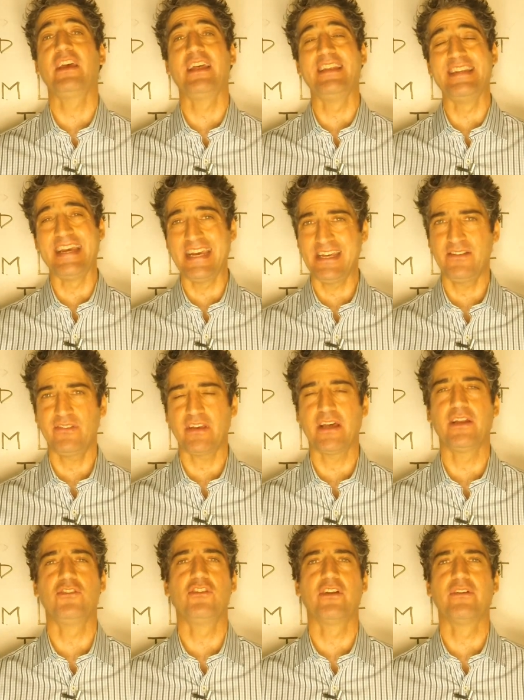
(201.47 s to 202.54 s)
10 days
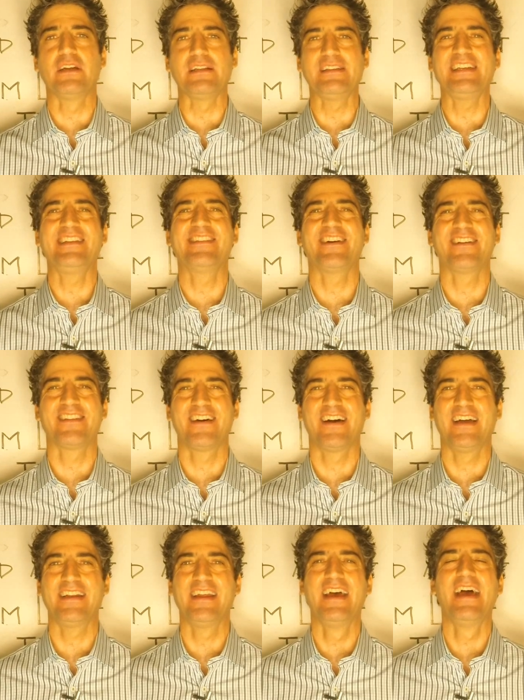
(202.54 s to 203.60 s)
how to generate leads
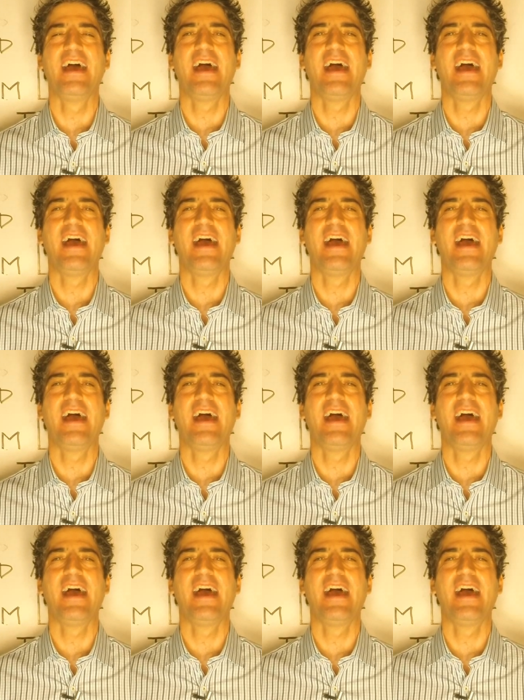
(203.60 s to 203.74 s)
online,